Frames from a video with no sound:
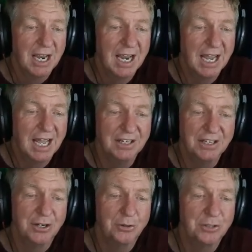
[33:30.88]
And
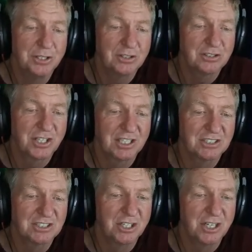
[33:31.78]
it only looks like
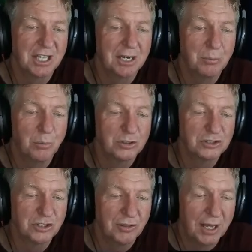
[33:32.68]
it's going to get more
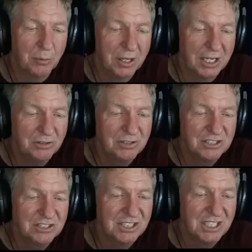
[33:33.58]
so that way. And you
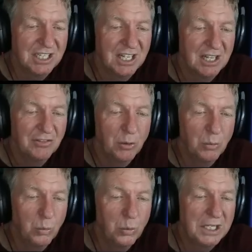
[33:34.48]
can see the
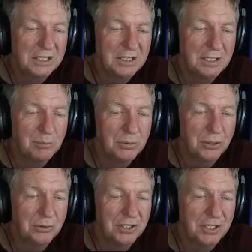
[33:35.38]
weekly
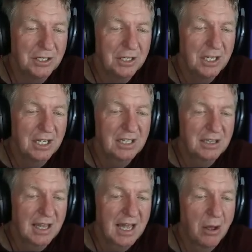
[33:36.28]
building
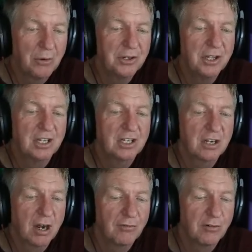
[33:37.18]
cloud
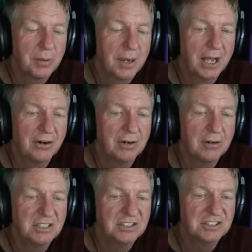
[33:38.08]
cover
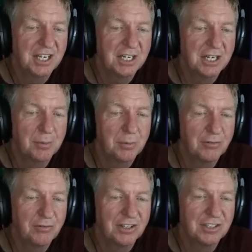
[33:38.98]
pattern setting up
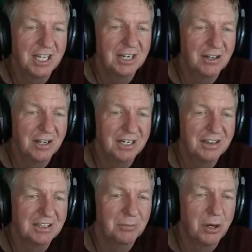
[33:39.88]
over the dateline I
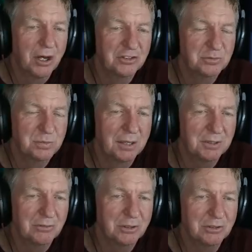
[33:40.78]
think the model's
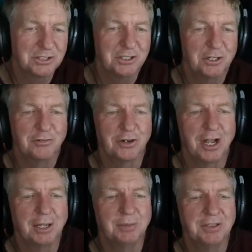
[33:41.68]
probably grossly
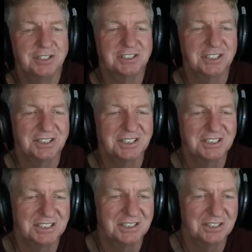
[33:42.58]
overhyping this, at
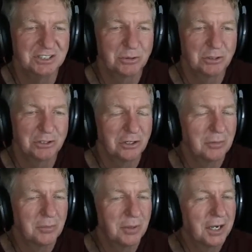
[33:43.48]
least in the short
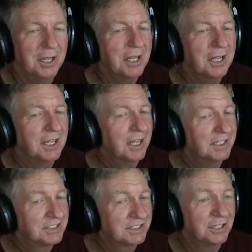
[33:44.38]
term, but
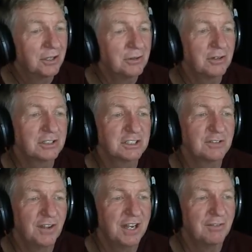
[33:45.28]
it still looks
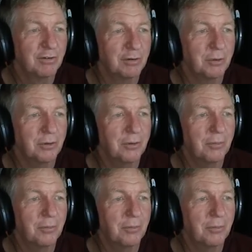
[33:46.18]
favorable.